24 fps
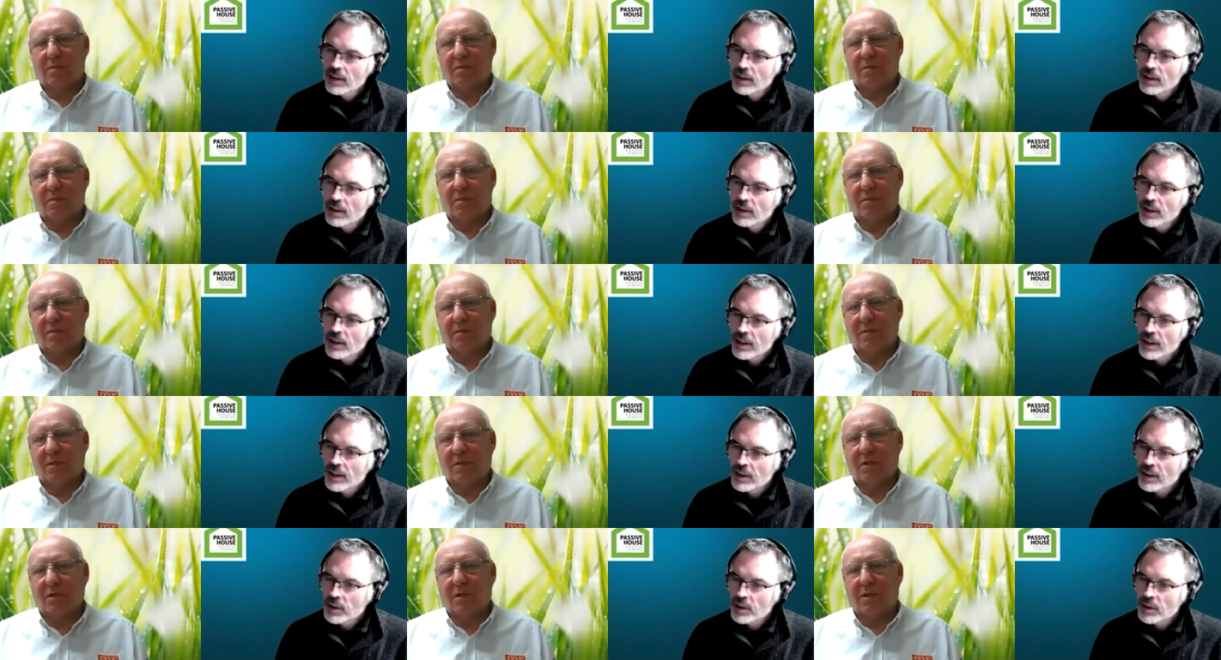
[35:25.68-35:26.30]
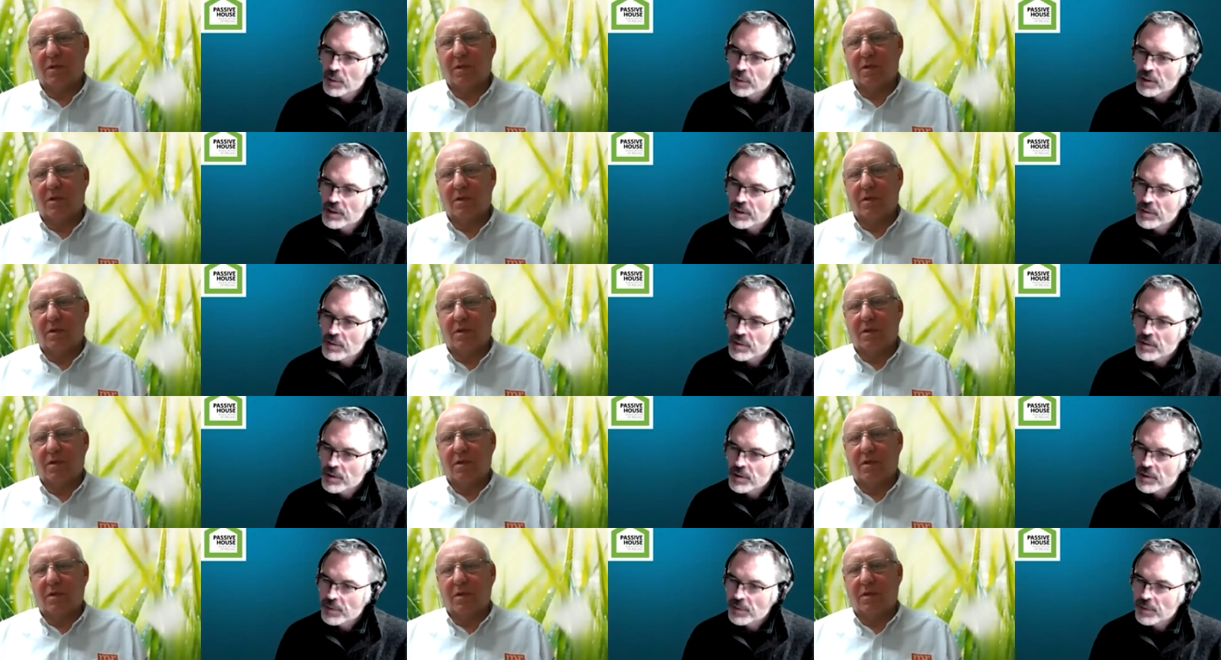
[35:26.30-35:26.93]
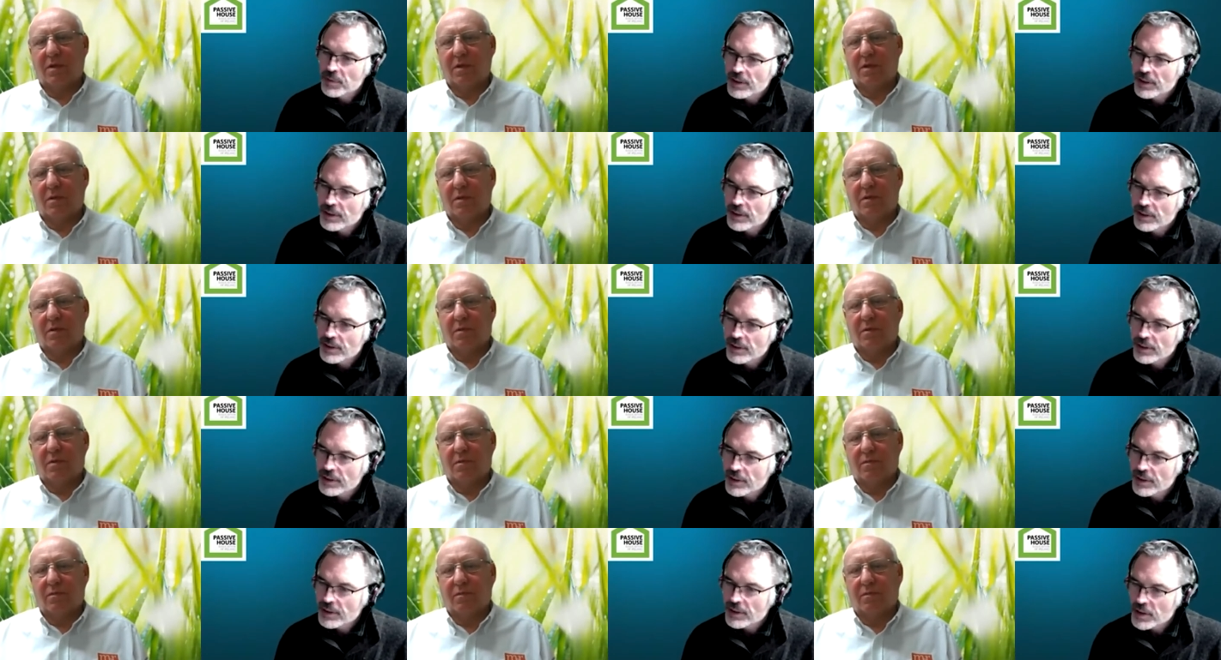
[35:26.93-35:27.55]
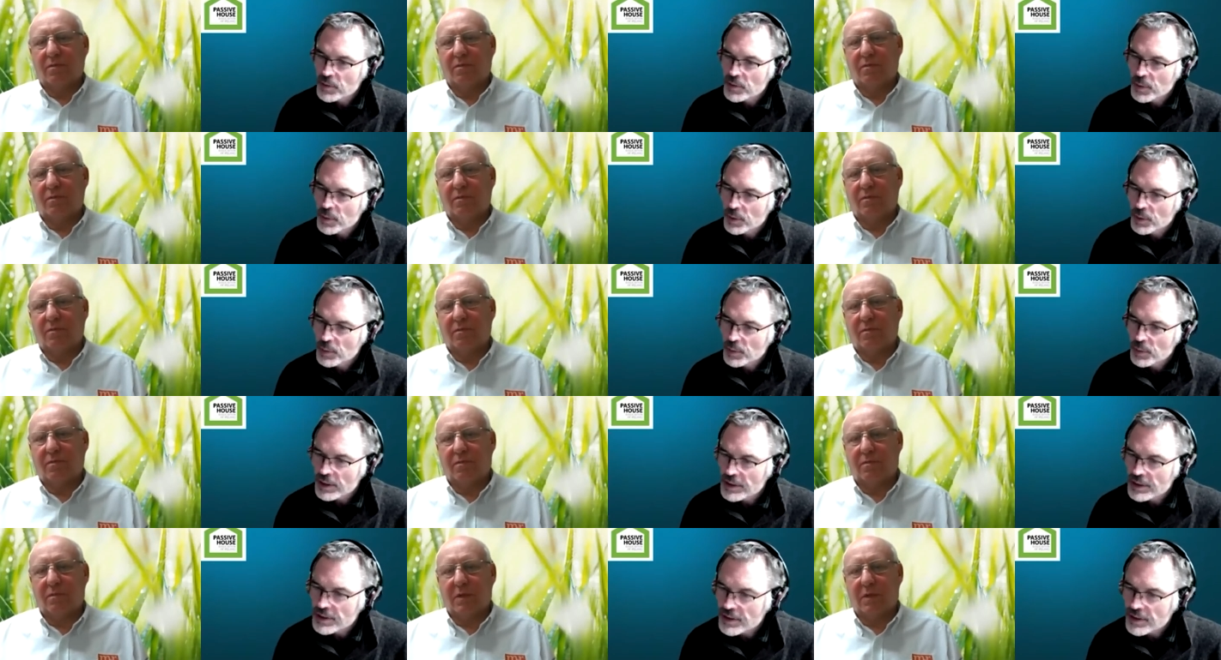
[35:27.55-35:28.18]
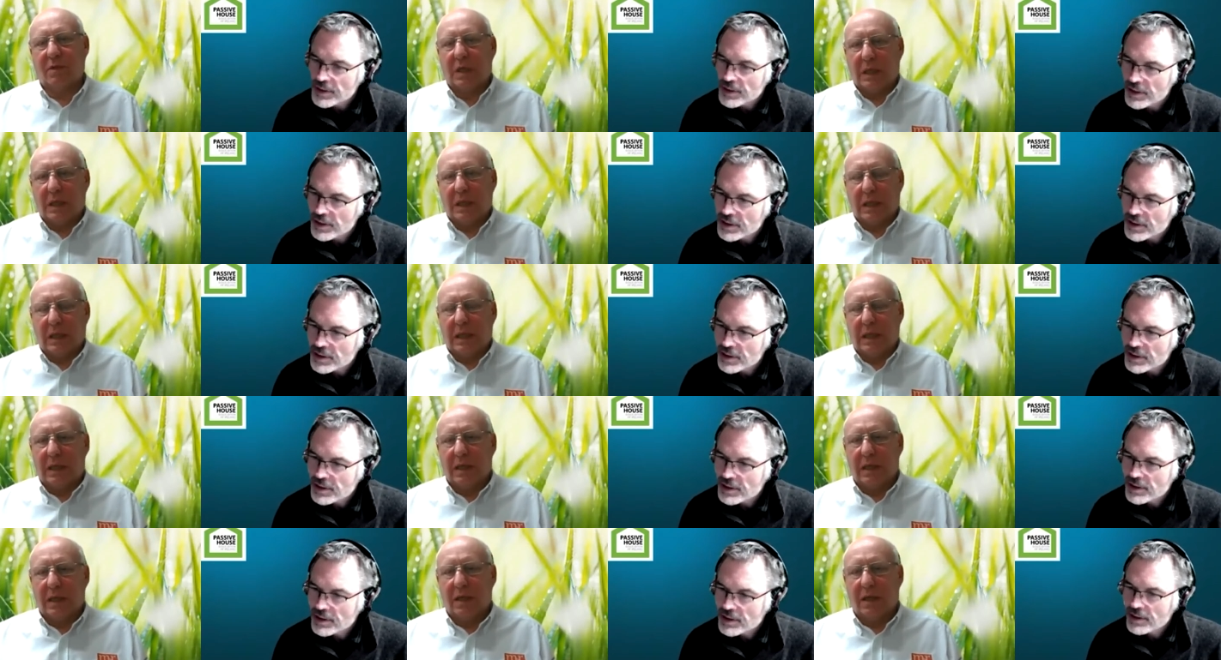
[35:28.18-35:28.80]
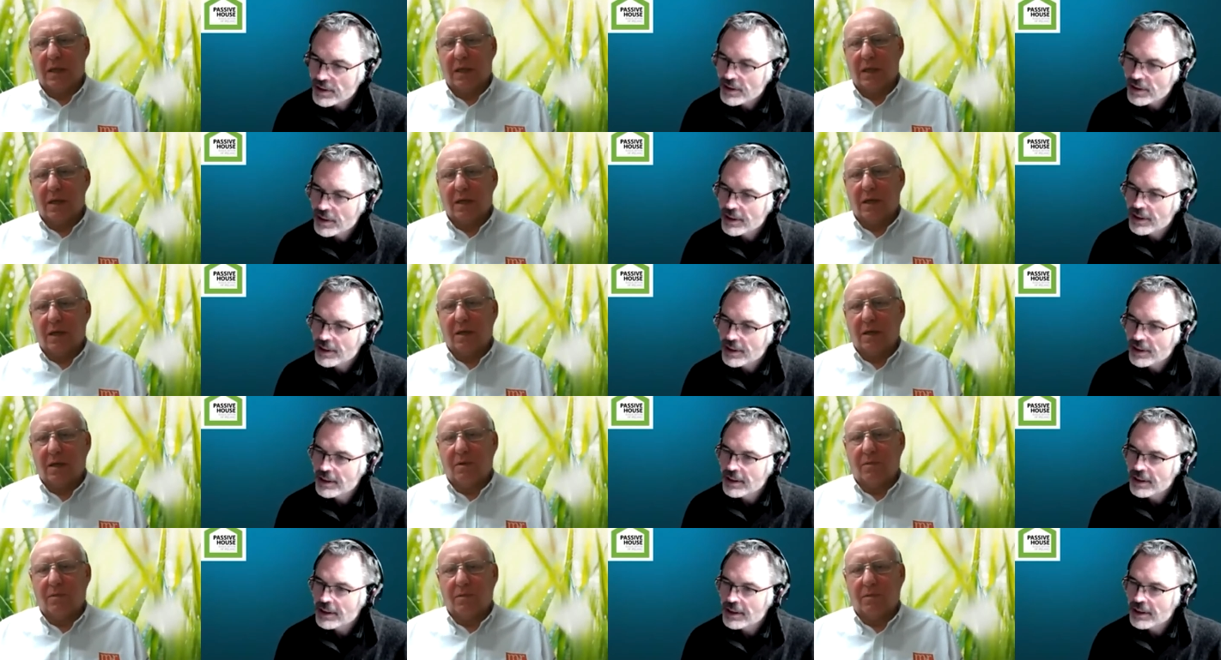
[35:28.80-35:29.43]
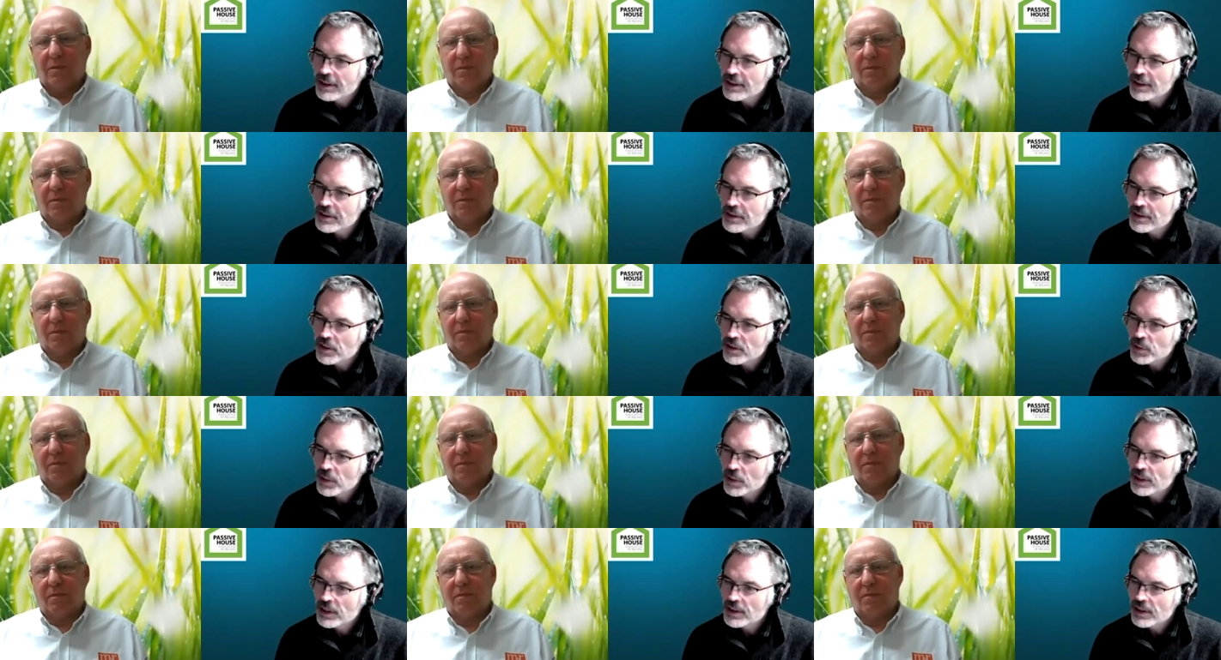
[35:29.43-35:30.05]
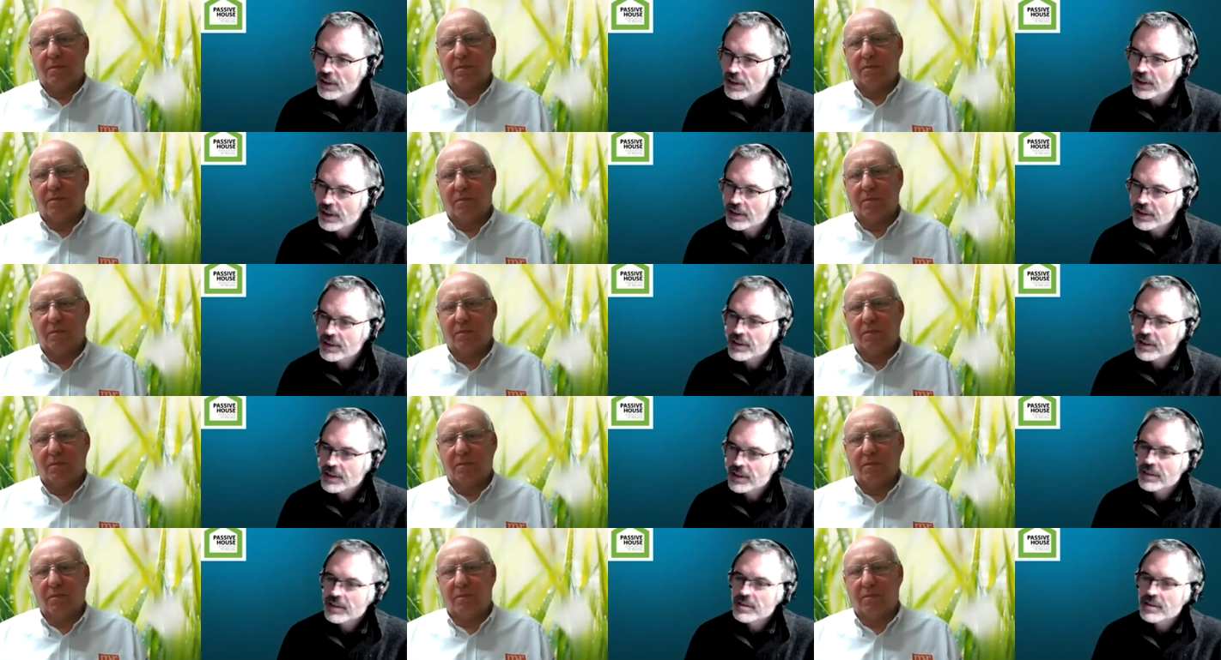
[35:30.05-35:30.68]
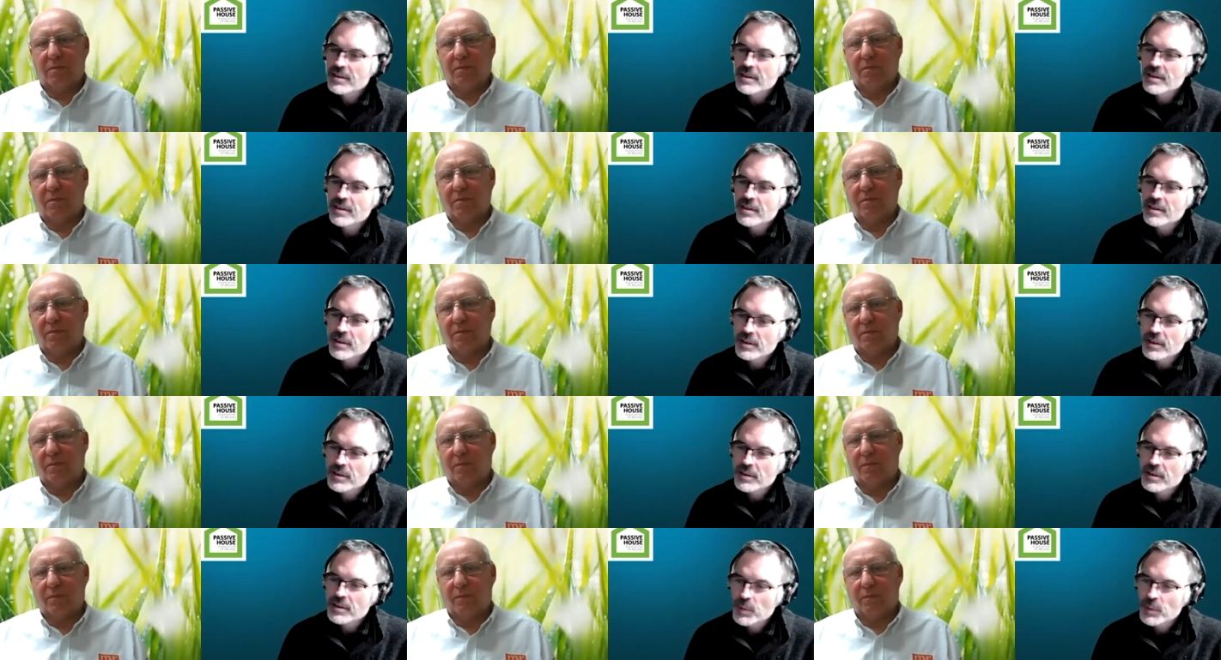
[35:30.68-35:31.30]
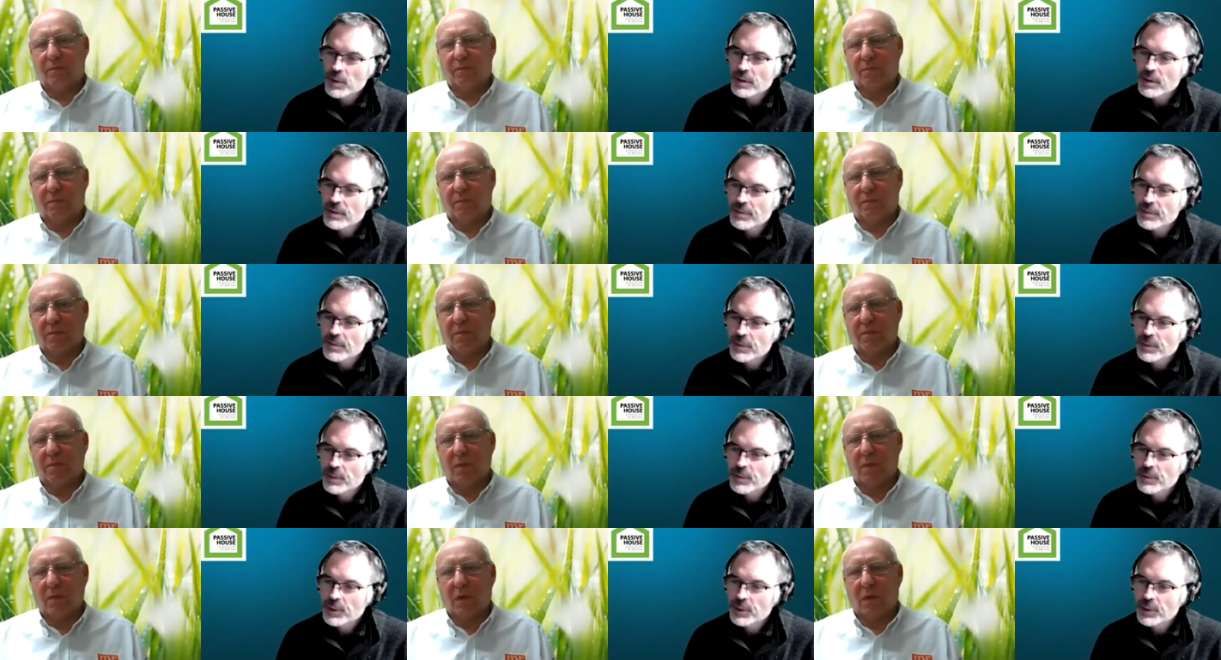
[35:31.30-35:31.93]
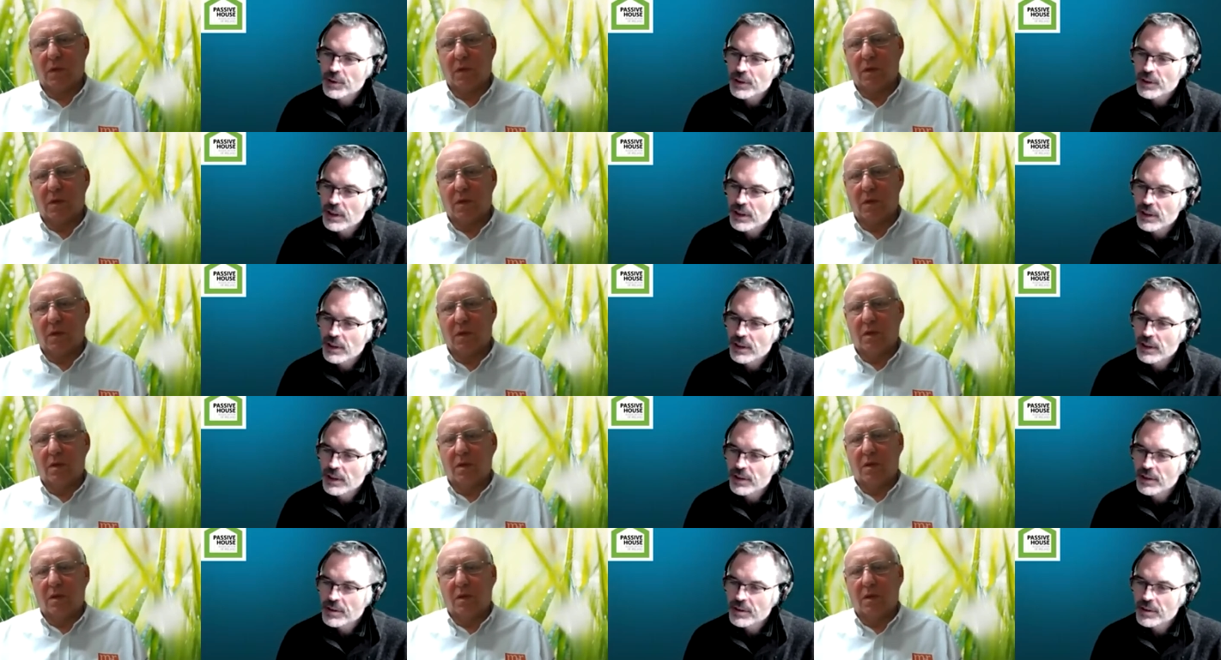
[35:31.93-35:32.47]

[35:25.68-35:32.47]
Speaker 1: uh, nobody seems to refer to to this point, but is is is there a way to access the ductwork for future cleaning?